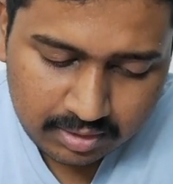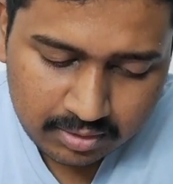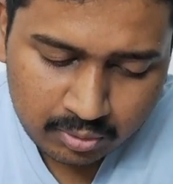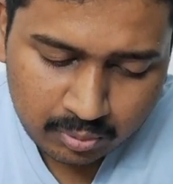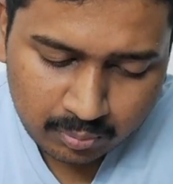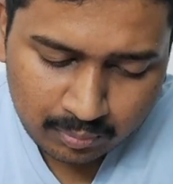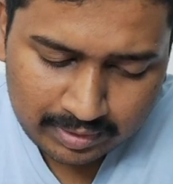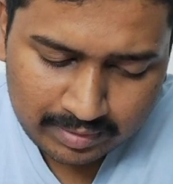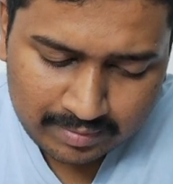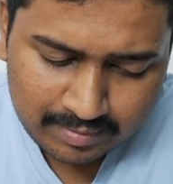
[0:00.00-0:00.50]

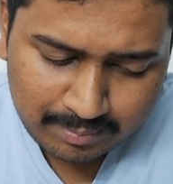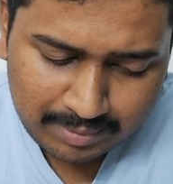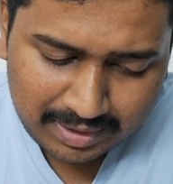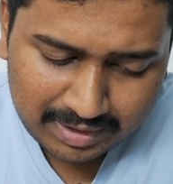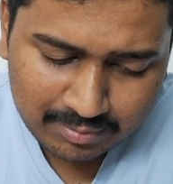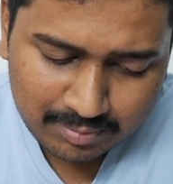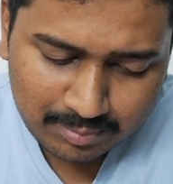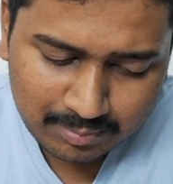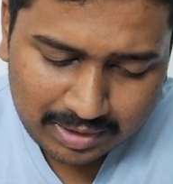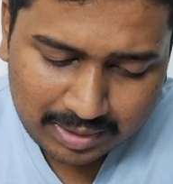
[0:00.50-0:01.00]
So what is the
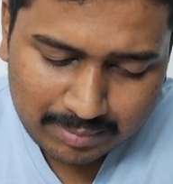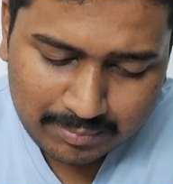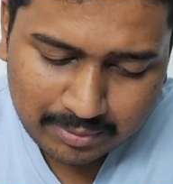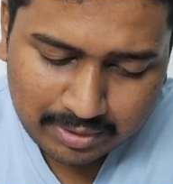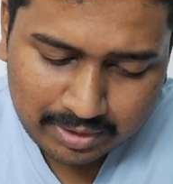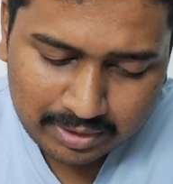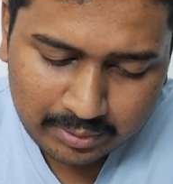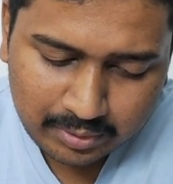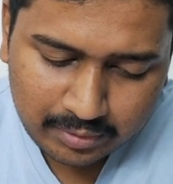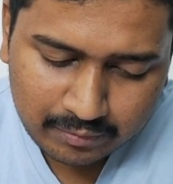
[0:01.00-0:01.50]
maximum time you
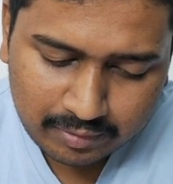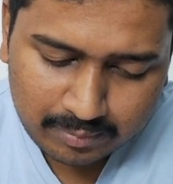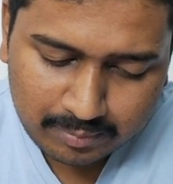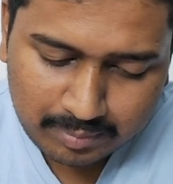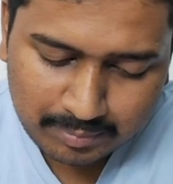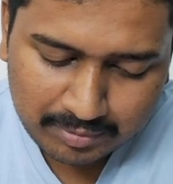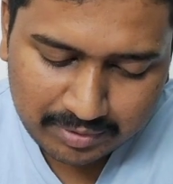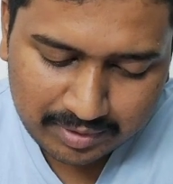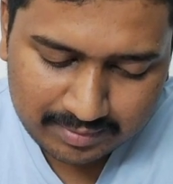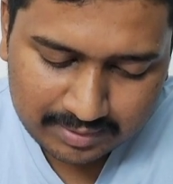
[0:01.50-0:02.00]
can give for
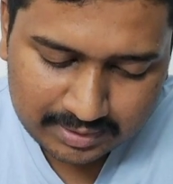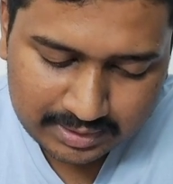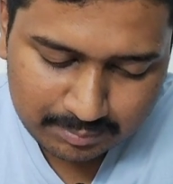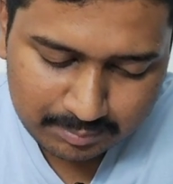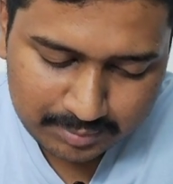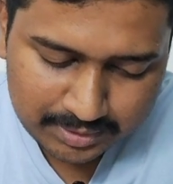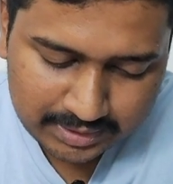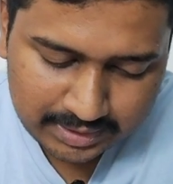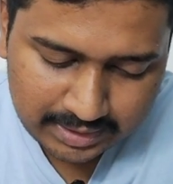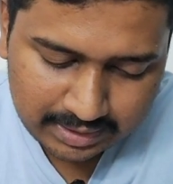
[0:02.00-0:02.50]

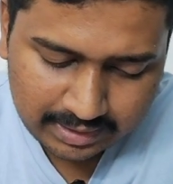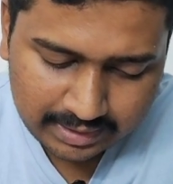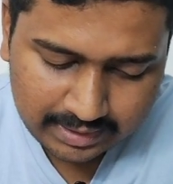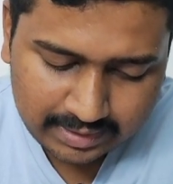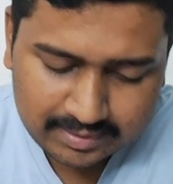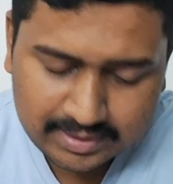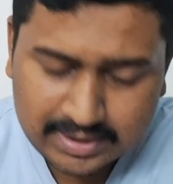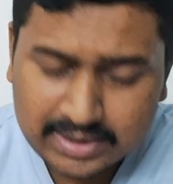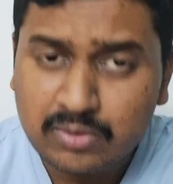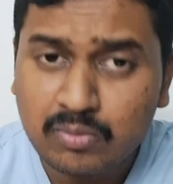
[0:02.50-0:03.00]
memorization mistake?
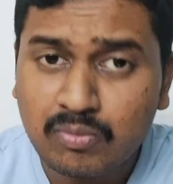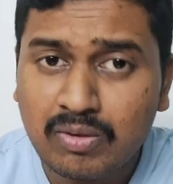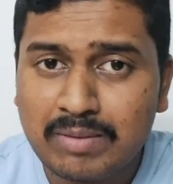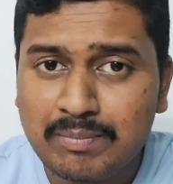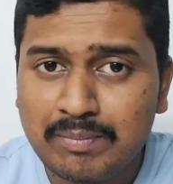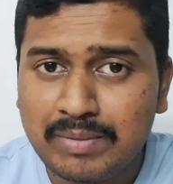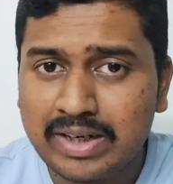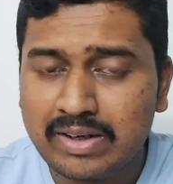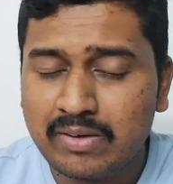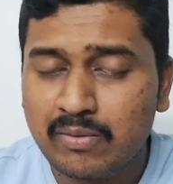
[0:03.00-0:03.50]
It is just
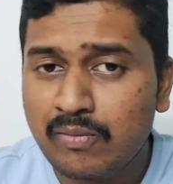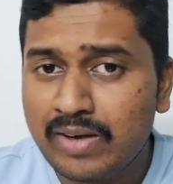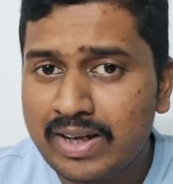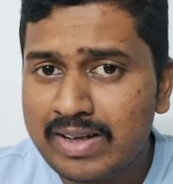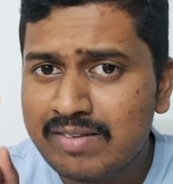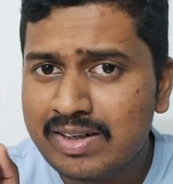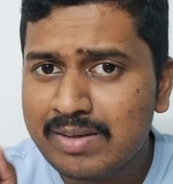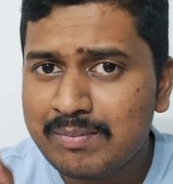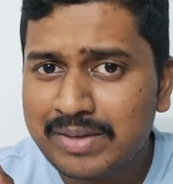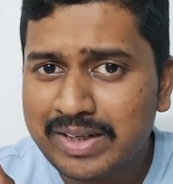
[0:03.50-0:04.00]
1 minute.
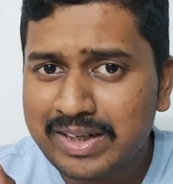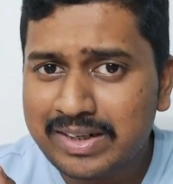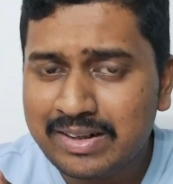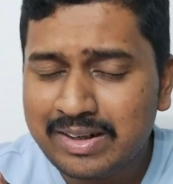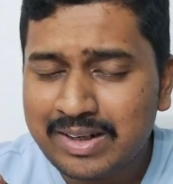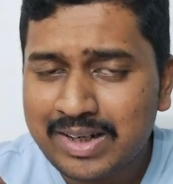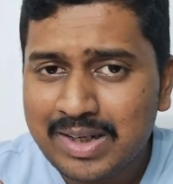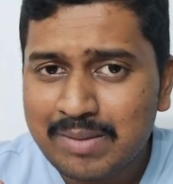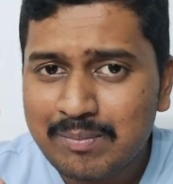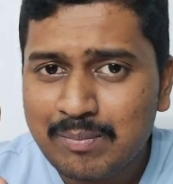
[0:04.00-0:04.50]
Why 1 minute?